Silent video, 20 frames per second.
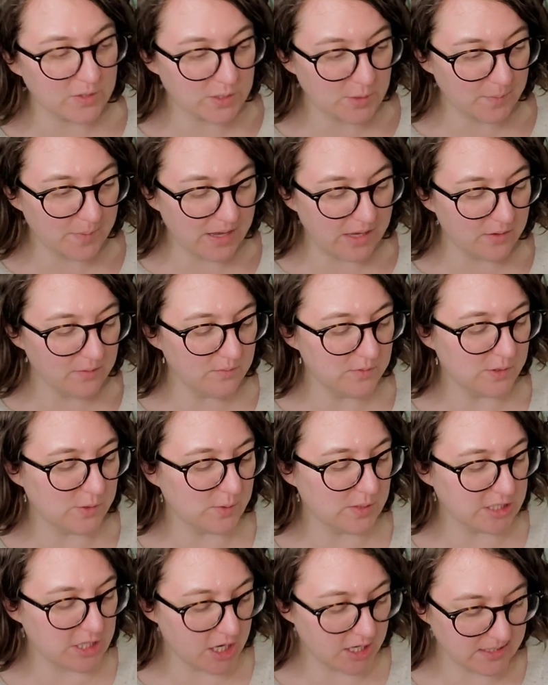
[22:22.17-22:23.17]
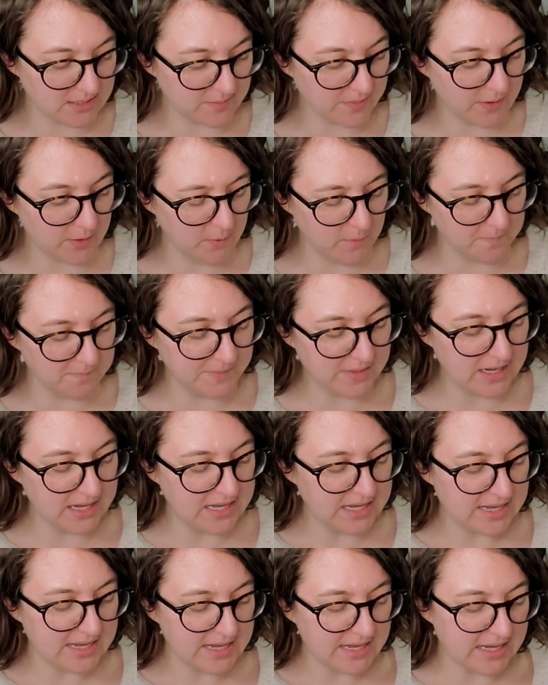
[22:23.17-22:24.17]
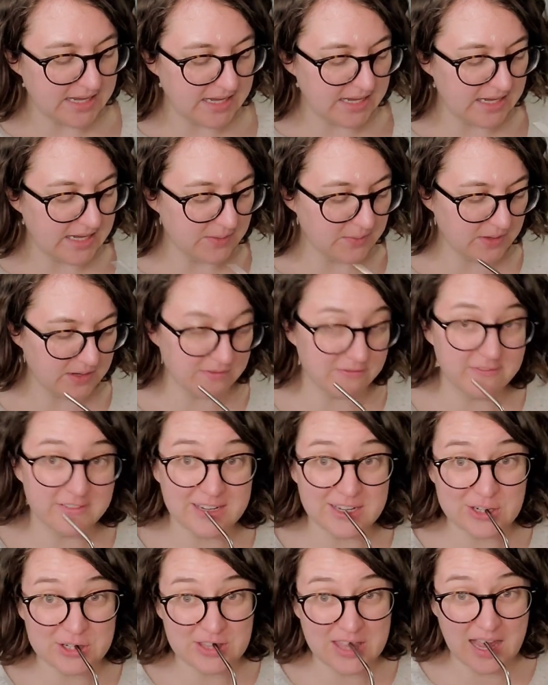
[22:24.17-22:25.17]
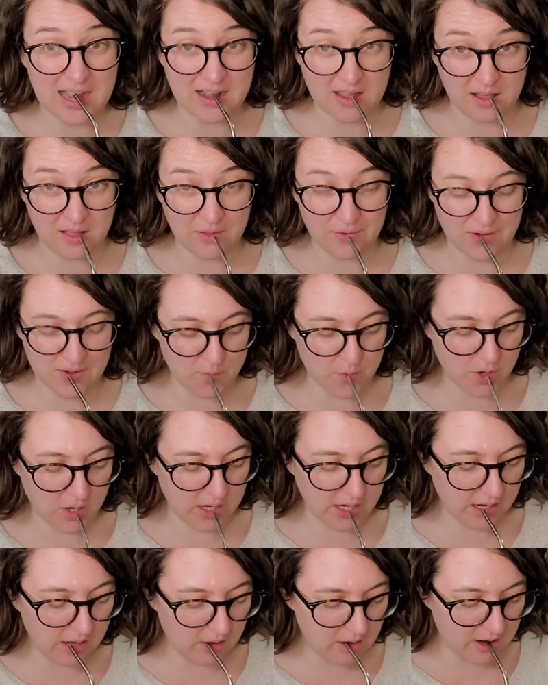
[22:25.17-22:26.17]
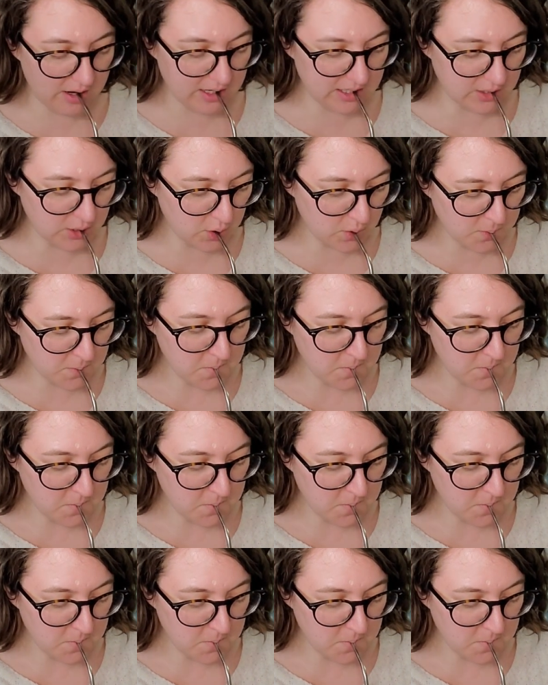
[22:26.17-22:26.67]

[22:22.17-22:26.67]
Winter Bell, which we talked about. Uh, I want to finish that color I'm working on.